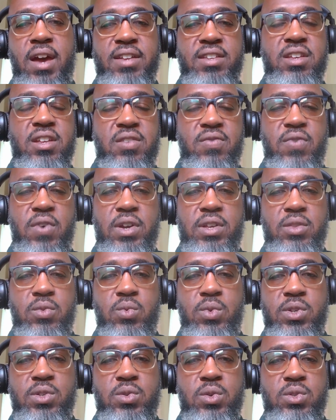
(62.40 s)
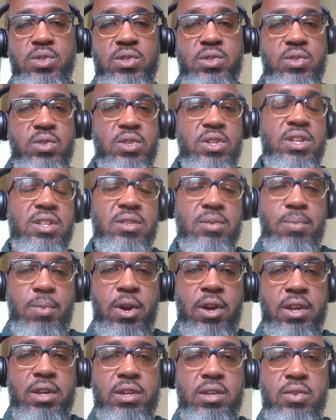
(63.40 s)
identifying the resources you need to
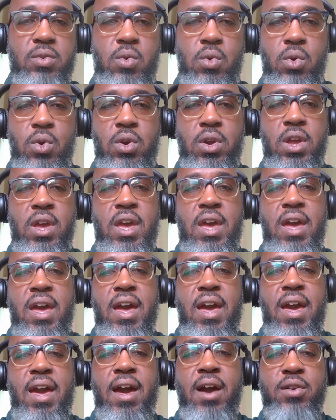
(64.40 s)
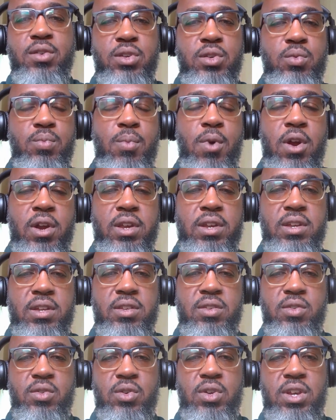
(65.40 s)
market or how you
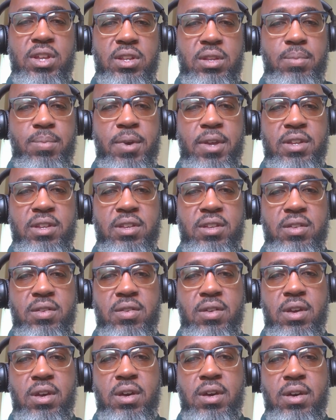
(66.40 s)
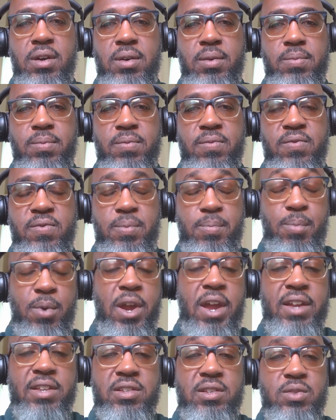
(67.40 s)
market your independent
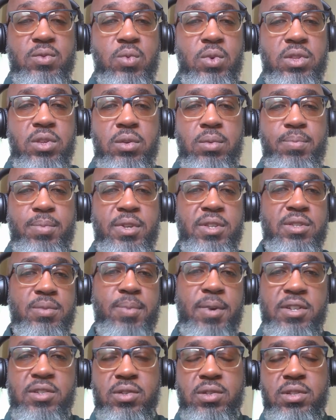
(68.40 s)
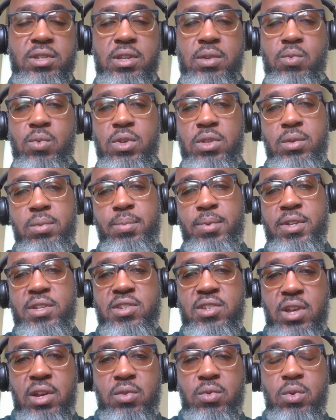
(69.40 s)
practice, whether it be specialty, whether it be
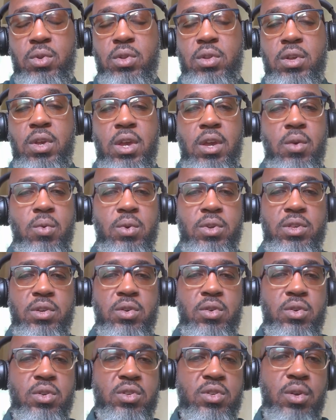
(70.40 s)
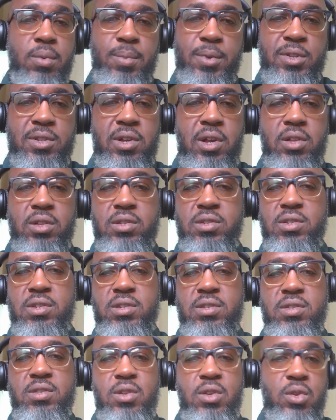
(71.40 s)
general, whether you're a
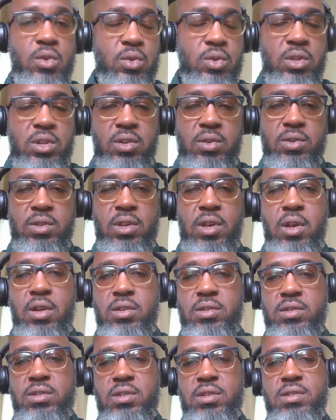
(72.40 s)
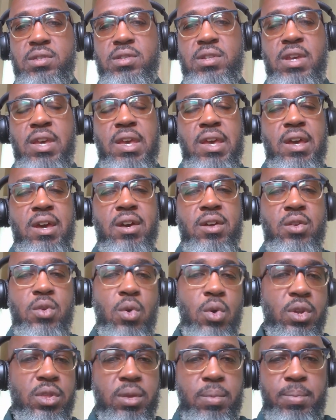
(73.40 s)
dermatologist, an otolaryngologist, an
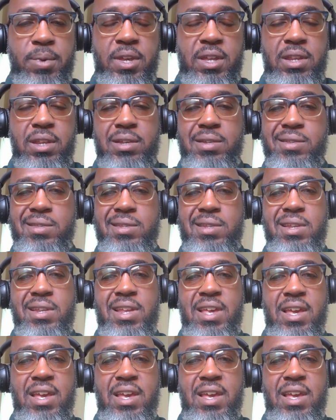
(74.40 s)
orthopedist,